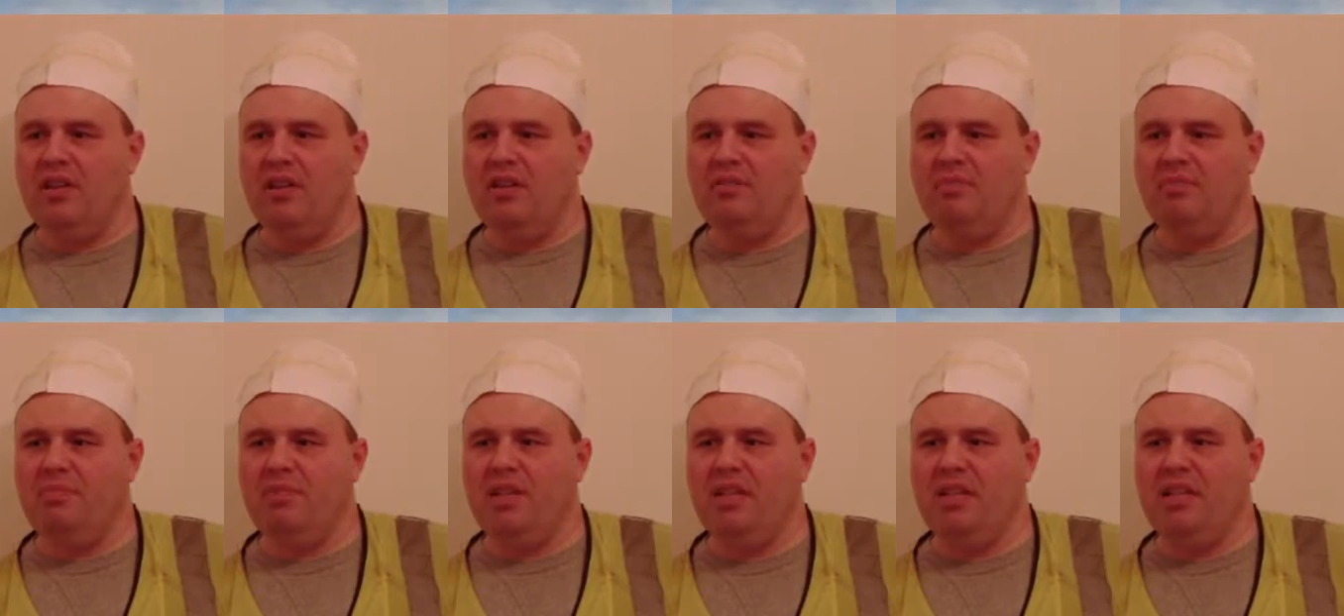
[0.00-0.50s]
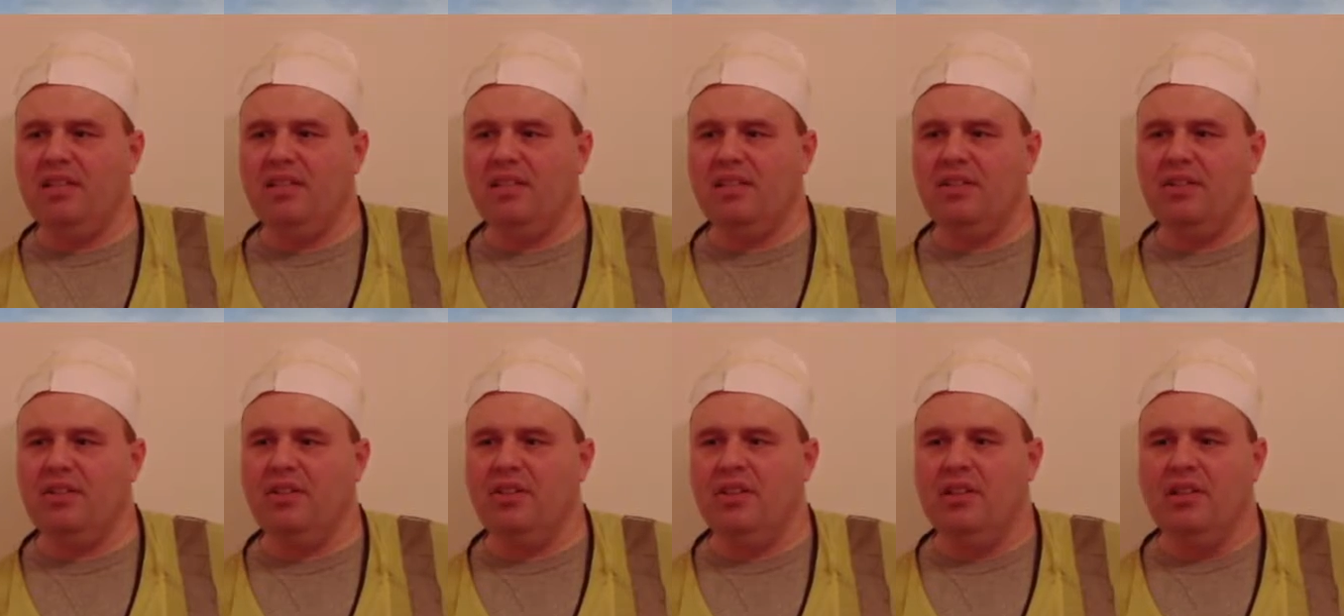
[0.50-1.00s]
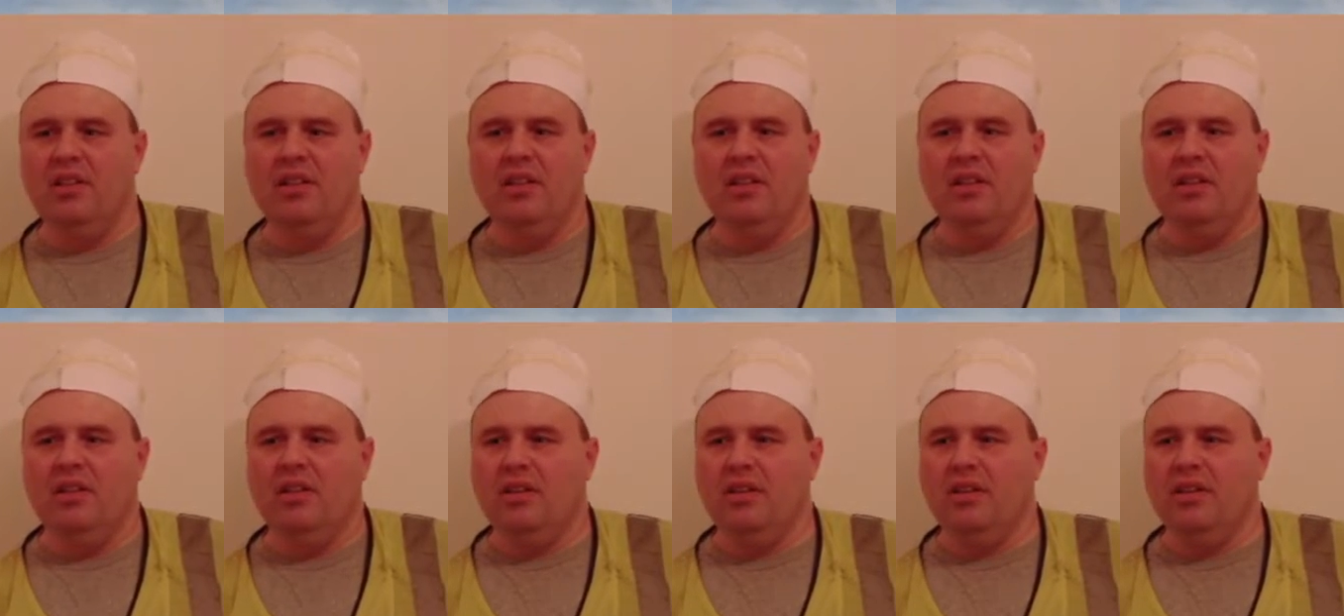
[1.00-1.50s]
updates
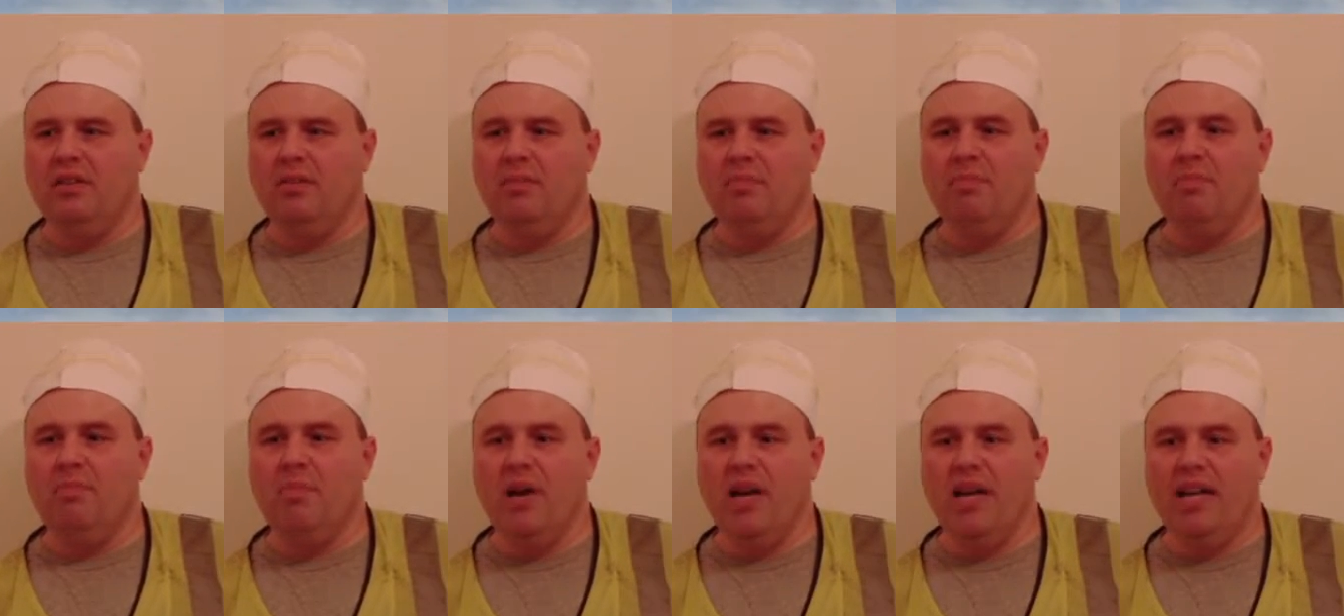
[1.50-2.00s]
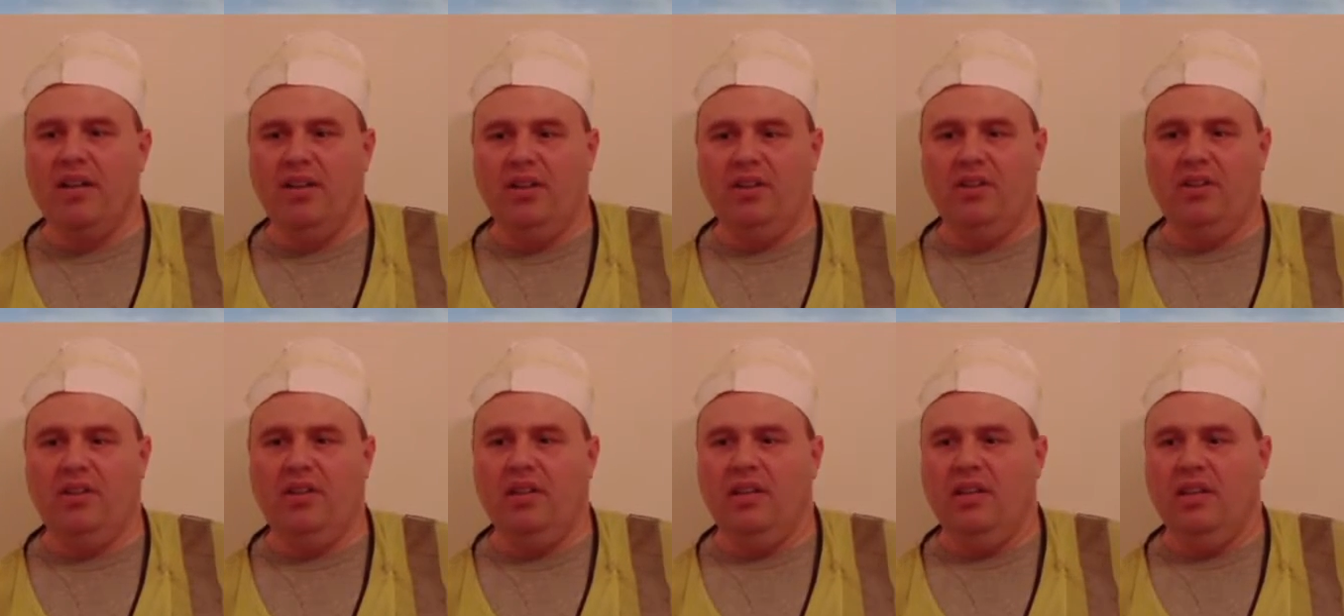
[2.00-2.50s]
on the minor